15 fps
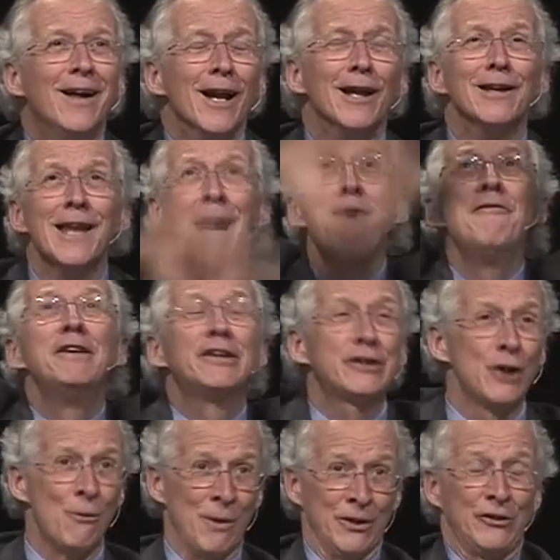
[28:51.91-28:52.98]
Love is
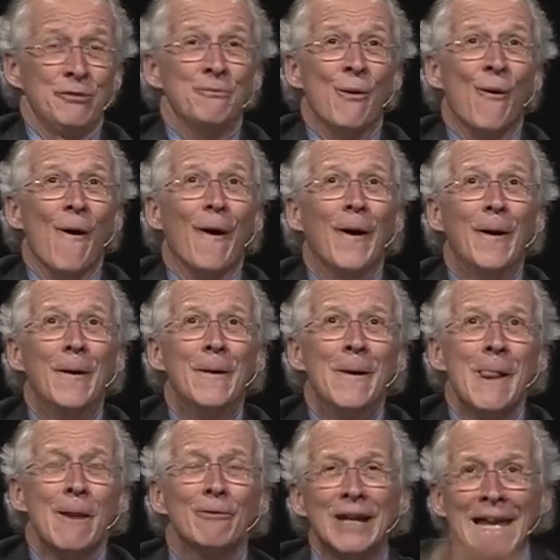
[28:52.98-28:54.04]
so much more,
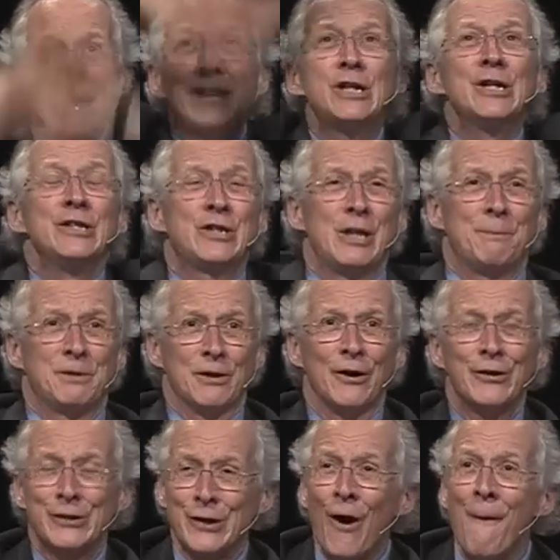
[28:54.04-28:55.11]
relationships are
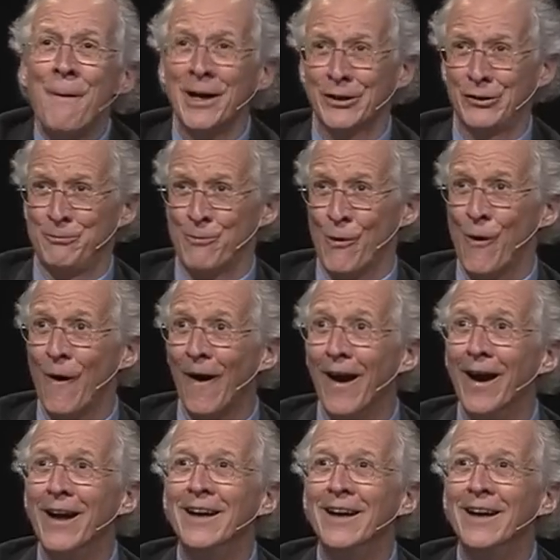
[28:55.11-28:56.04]
so much more.